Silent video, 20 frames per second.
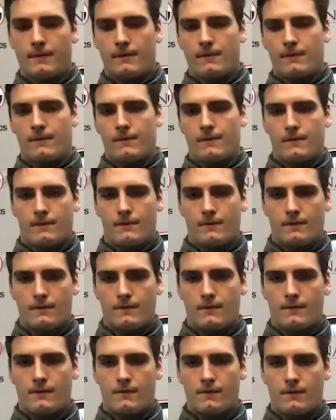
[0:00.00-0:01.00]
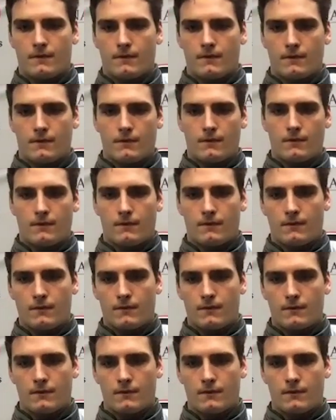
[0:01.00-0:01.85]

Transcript: (no one is talking)